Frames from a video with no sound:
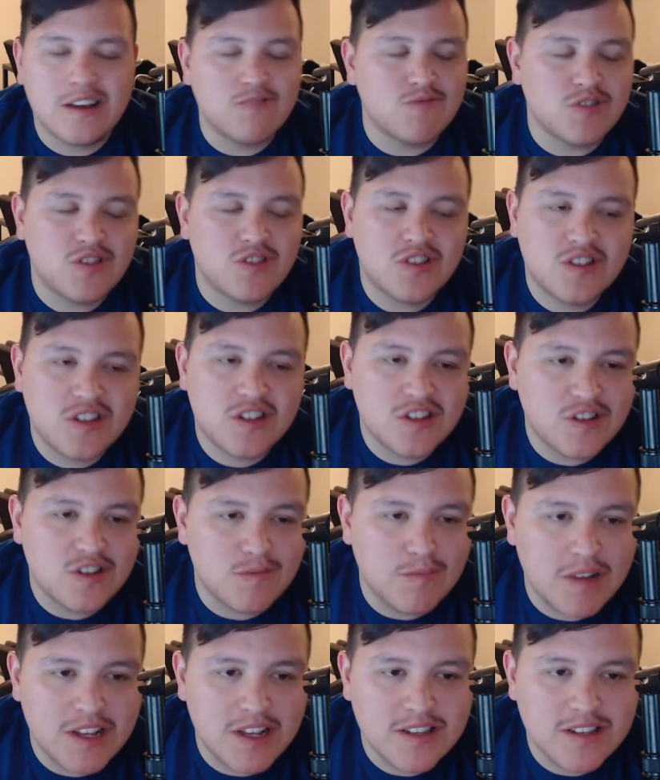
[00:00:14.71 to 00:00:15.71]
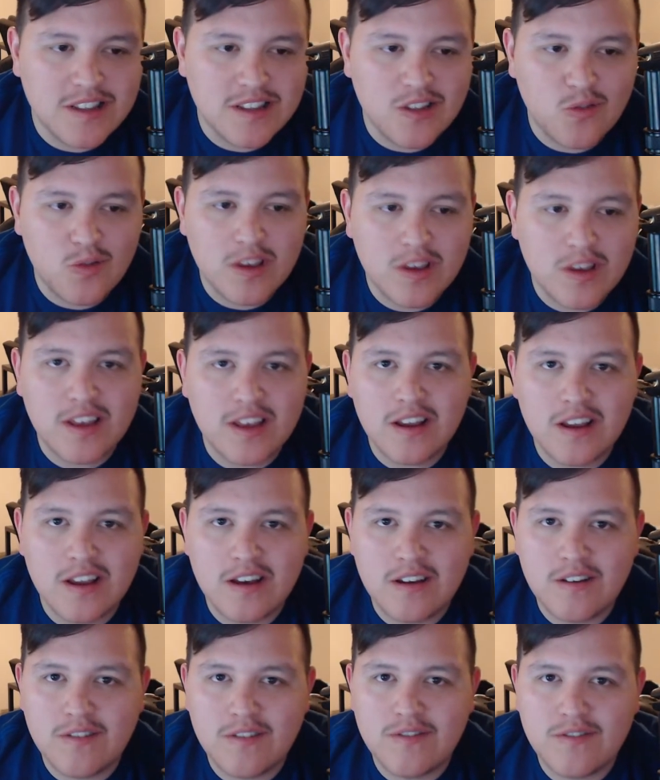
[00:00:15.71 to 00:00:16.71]
It was such a blessing, the weekend
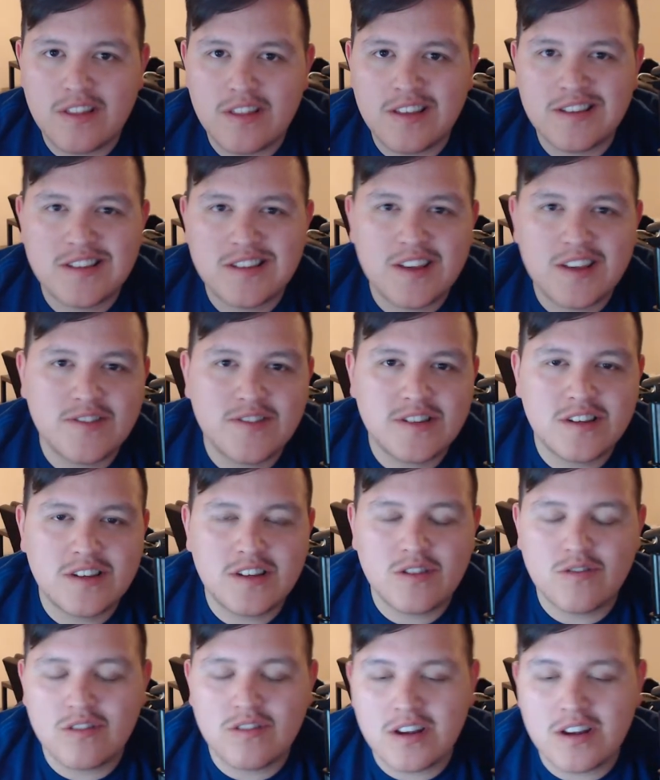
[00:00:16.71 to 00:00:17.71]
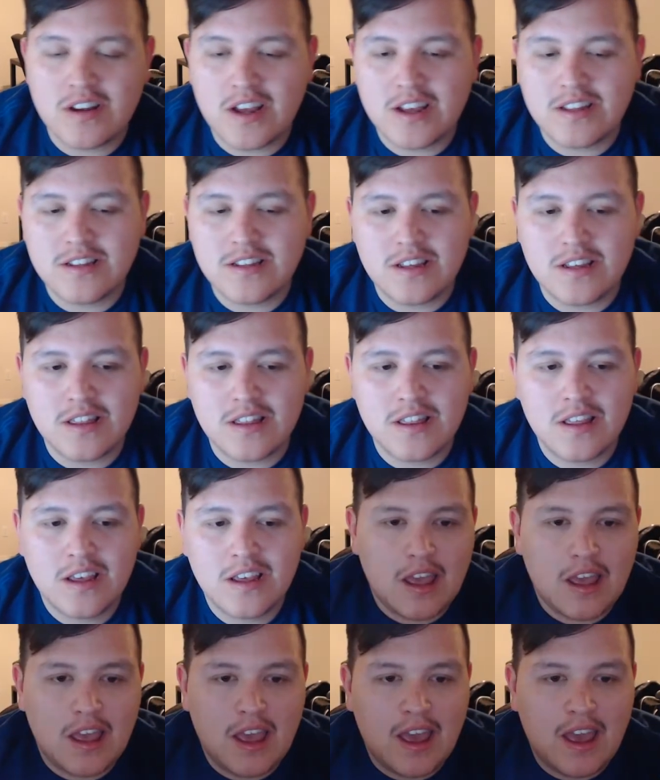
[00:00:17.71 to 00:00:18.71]
of the 17th to the 19th,
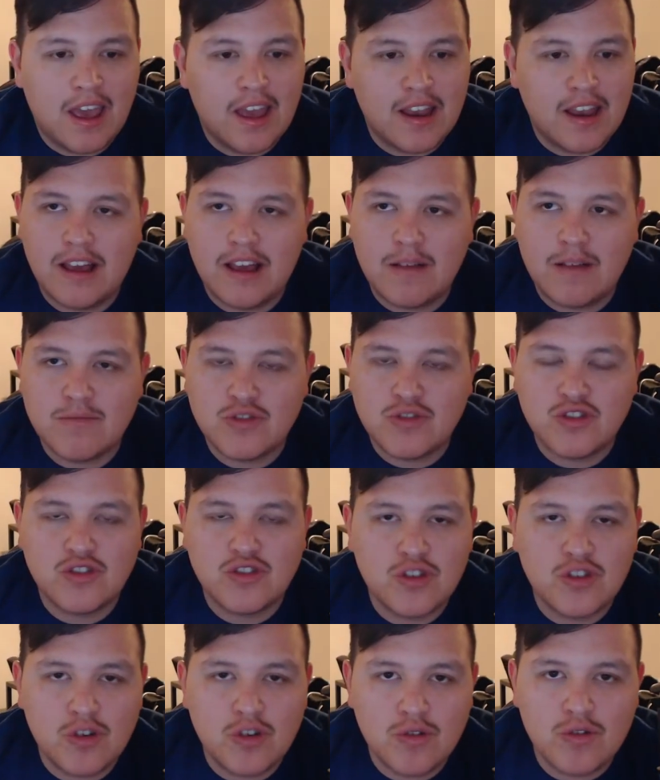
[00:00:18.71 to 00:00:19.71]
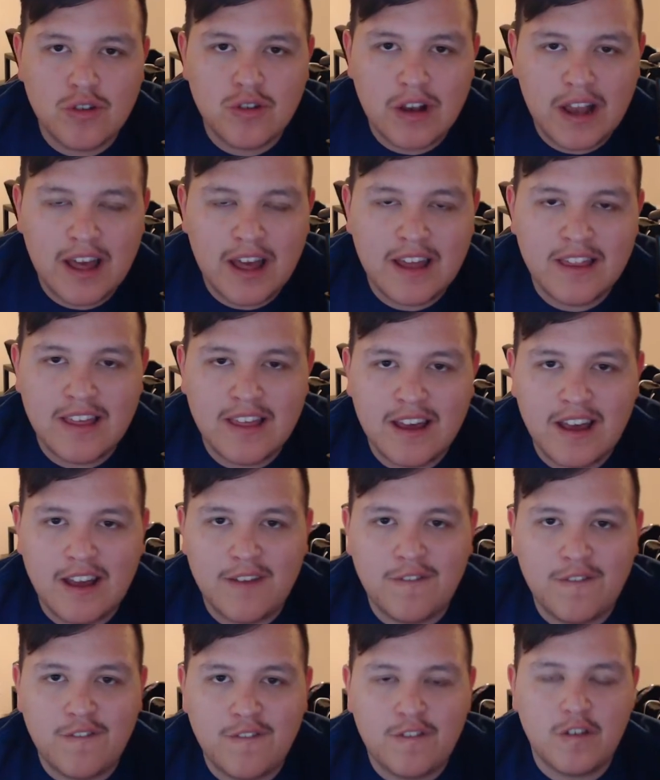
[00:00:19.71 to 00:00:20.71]
and I'm so glad that
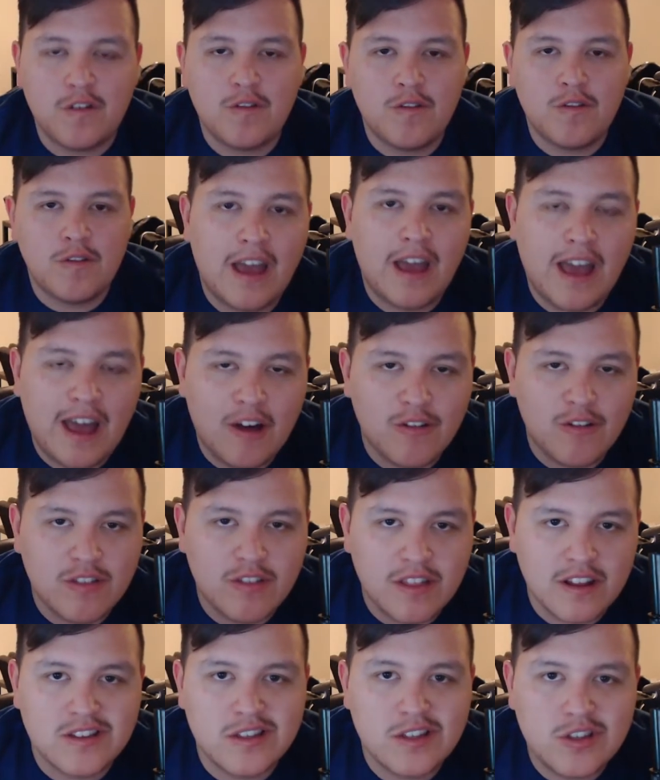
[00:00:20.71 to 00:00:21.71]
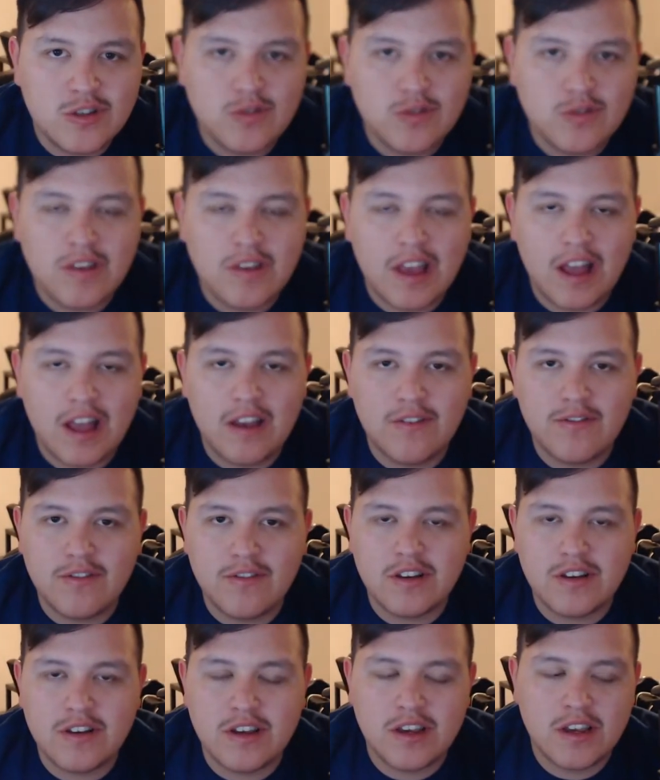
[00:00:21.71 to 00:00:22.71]
I flew out there to
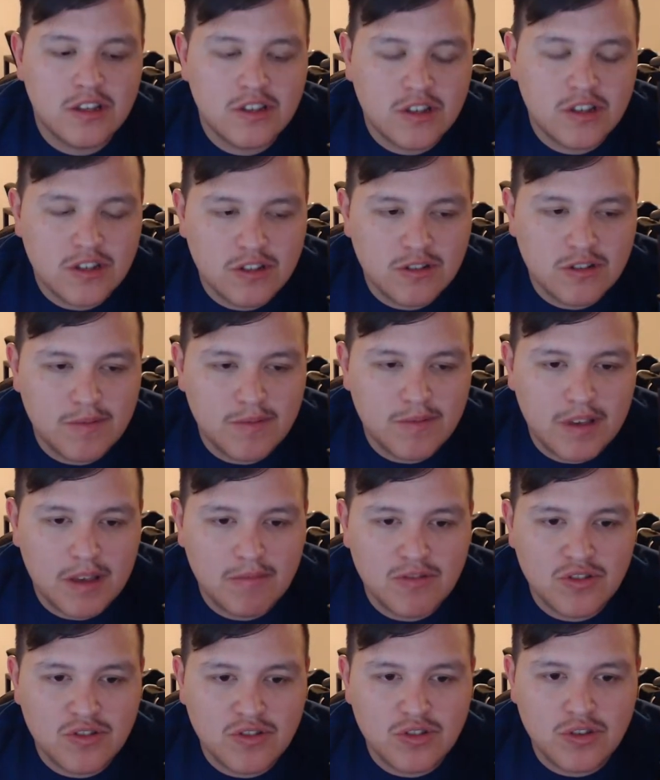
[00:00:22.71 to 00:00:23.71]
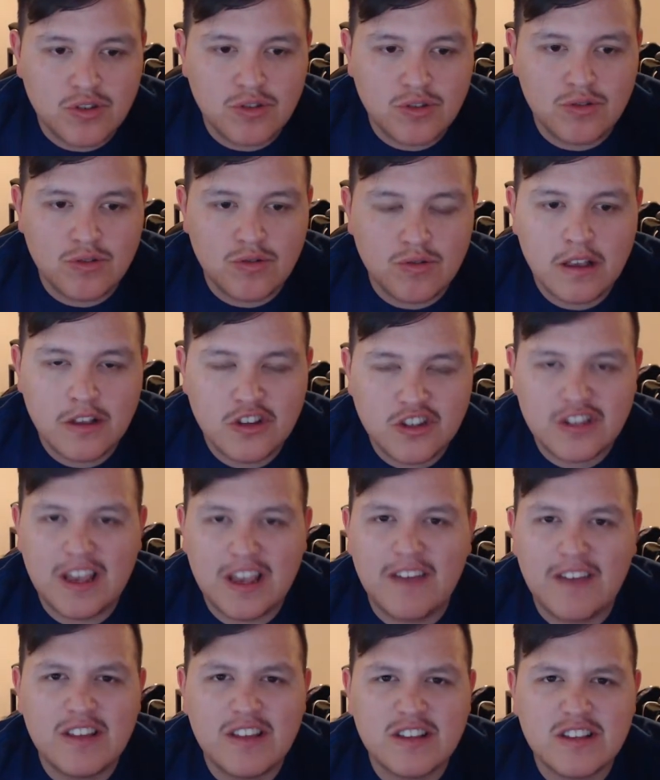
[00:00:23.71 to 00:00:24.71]
California just to be able to just
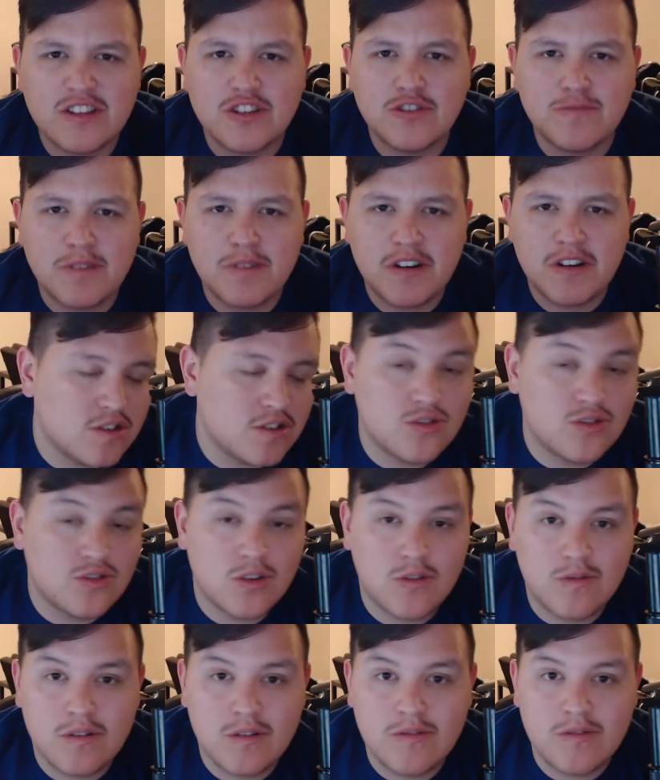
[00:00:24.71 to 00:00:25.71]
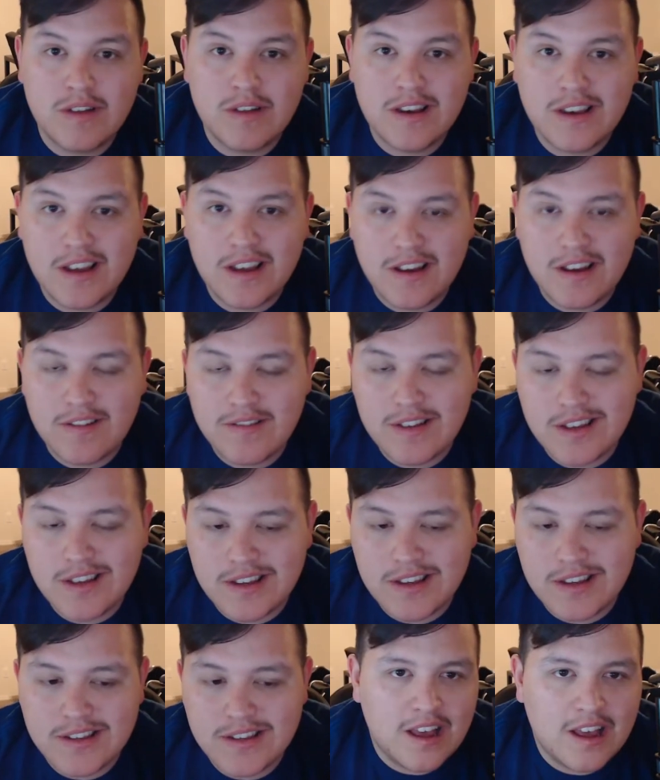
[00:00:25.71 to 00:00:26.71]
have this experience. So what went down
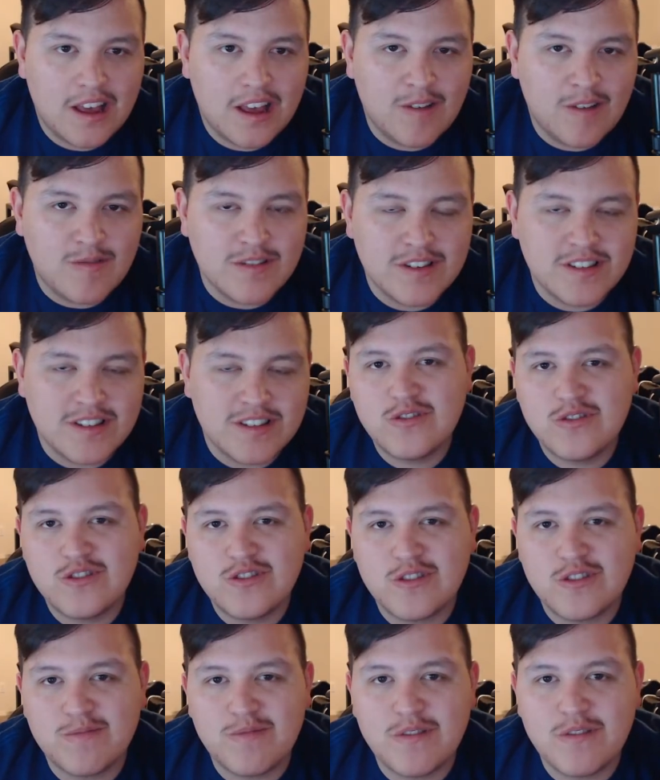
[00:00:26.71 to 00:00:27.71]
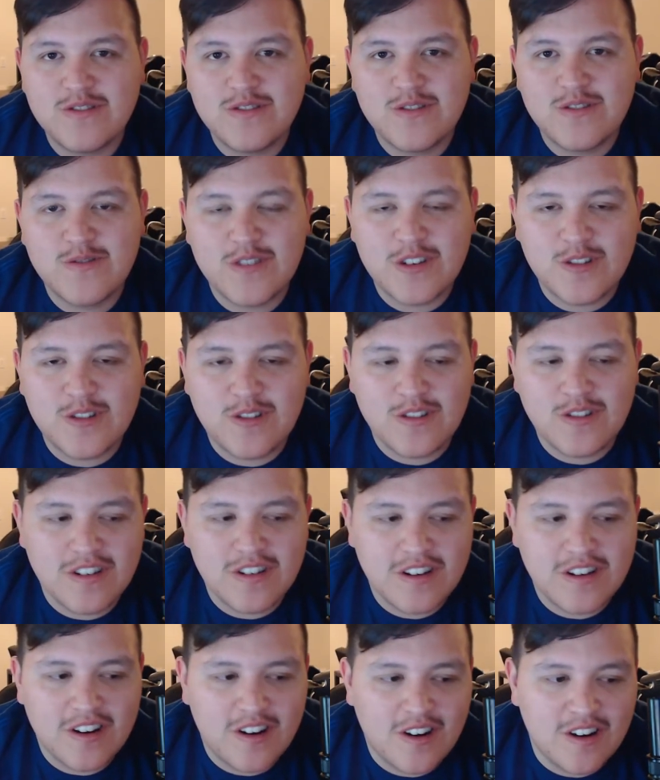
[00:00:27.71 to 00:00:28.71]
is I was supposed to
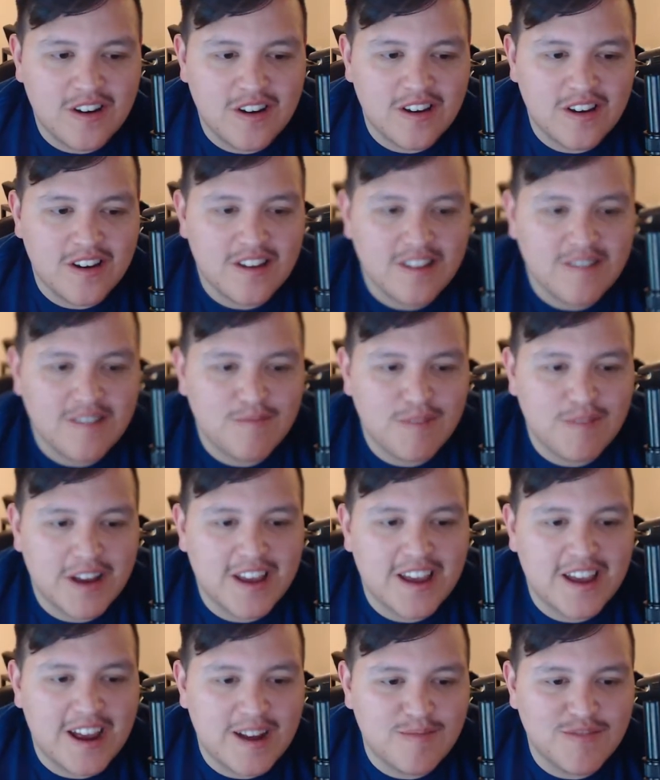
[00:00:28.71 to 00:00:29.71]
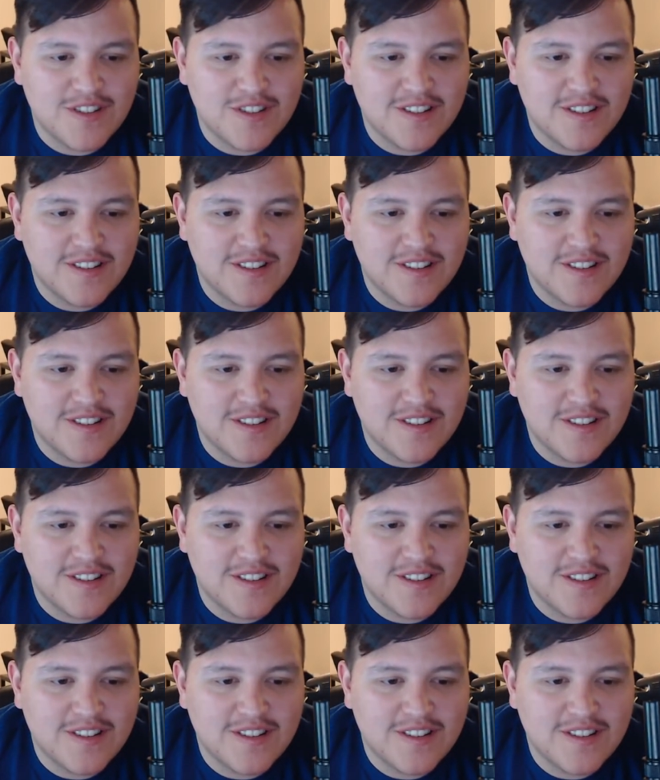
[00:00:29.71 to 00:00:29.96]
record on my camera.